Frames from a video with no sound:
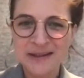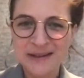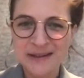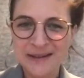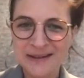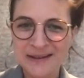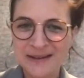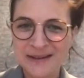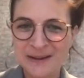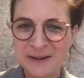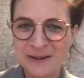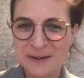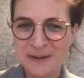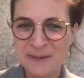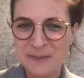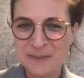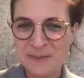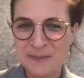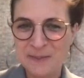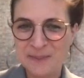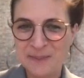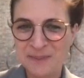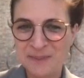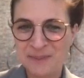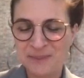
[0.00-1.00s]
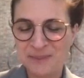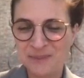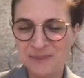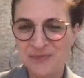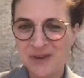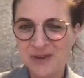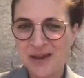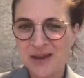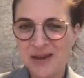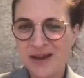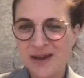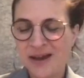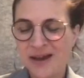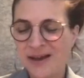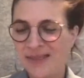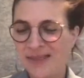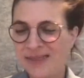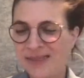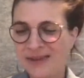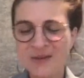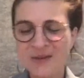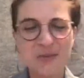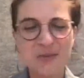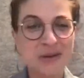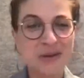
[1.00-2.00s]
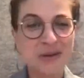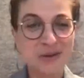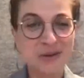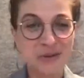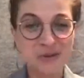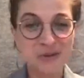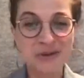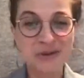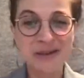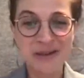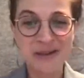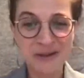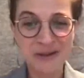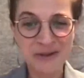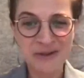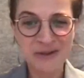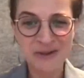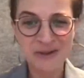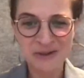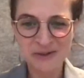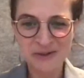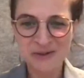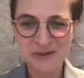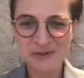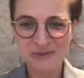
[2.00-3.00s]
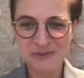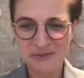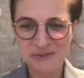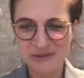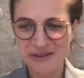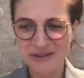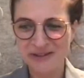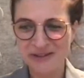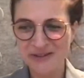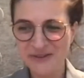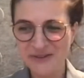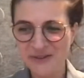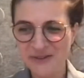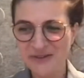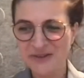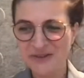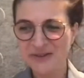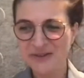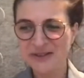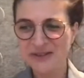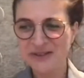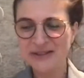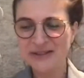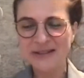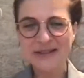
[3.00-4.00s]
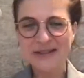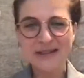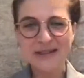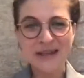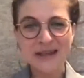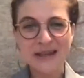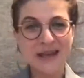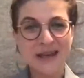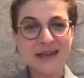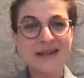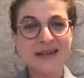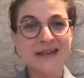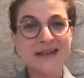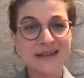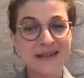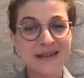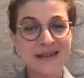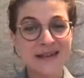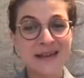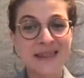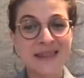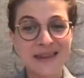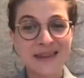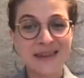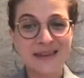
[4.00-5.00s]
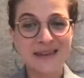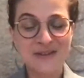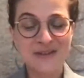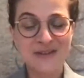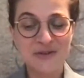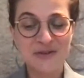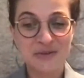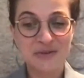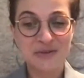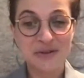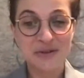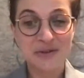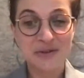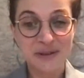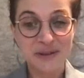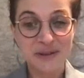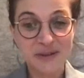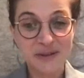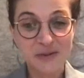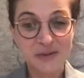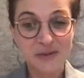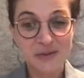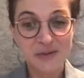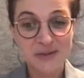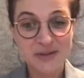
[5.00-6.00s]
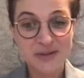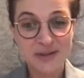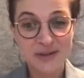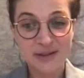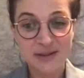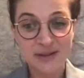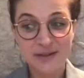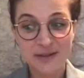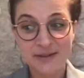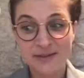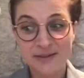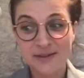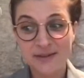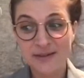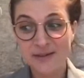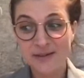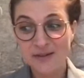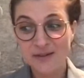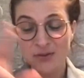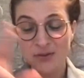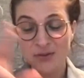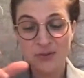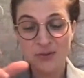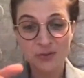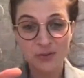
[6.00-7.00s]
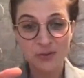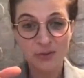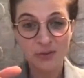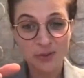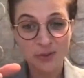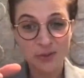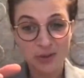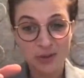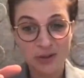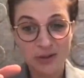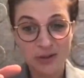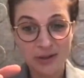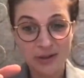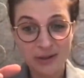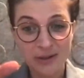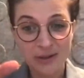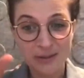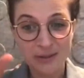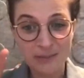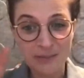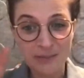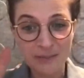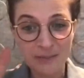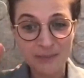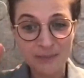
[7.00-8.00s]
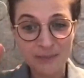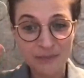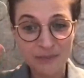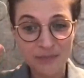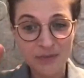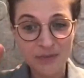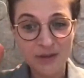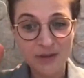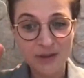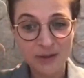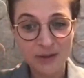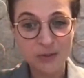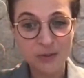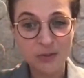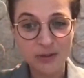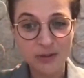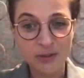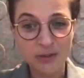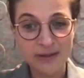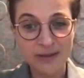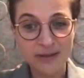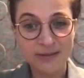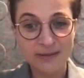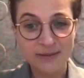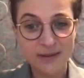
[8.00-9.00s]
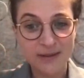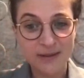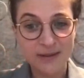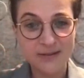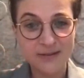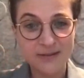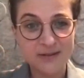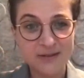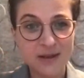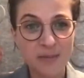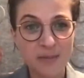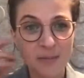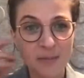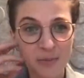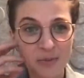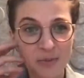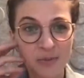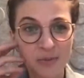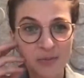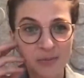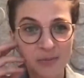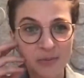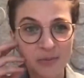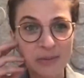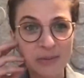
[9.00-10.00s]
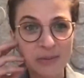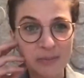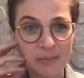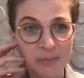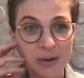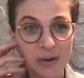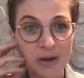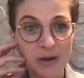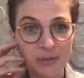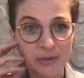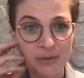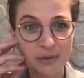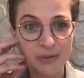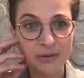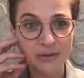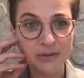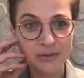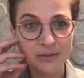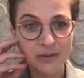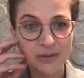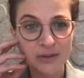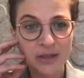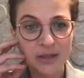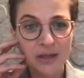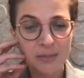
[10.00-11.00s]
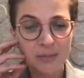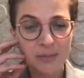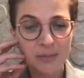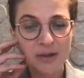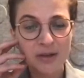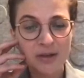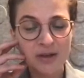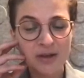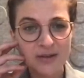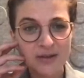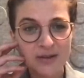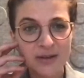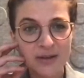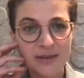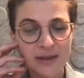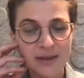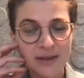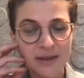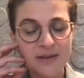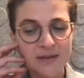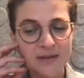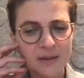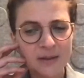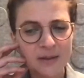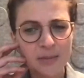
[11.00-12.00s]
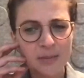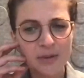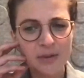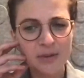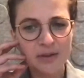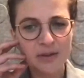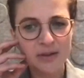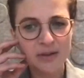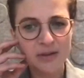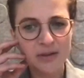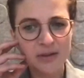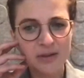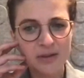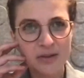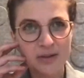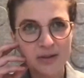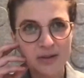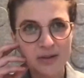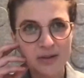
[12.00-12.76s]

I think we agree on a lot of things. And I think it's a very interesting idea to look at the example of Wepower, because I think similar